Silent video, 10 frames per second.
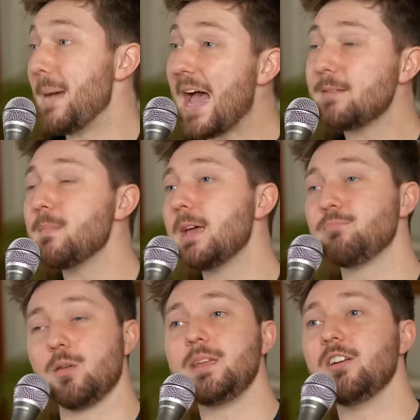Mad Men
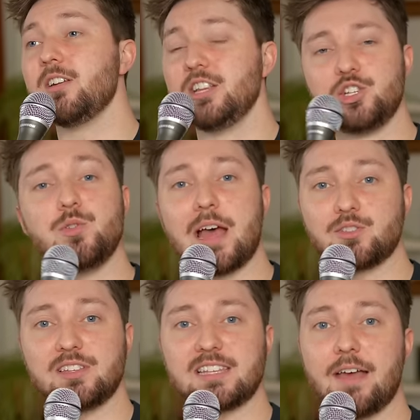premiered in
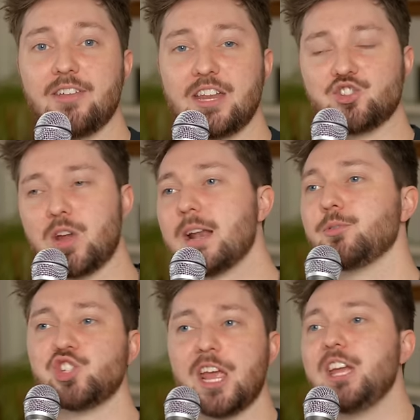2007 and straight
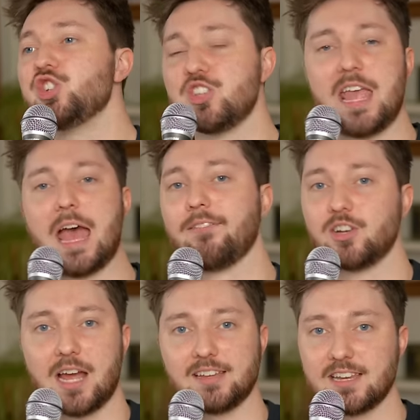up changed the
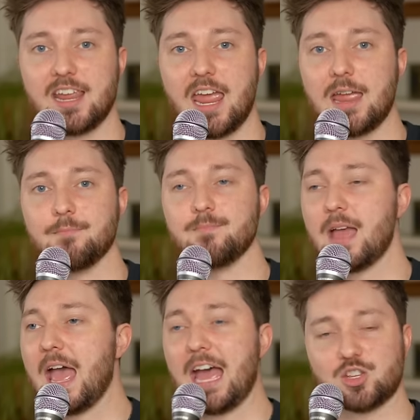advertising game
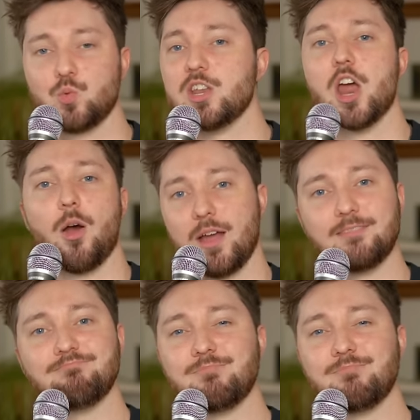as we know it.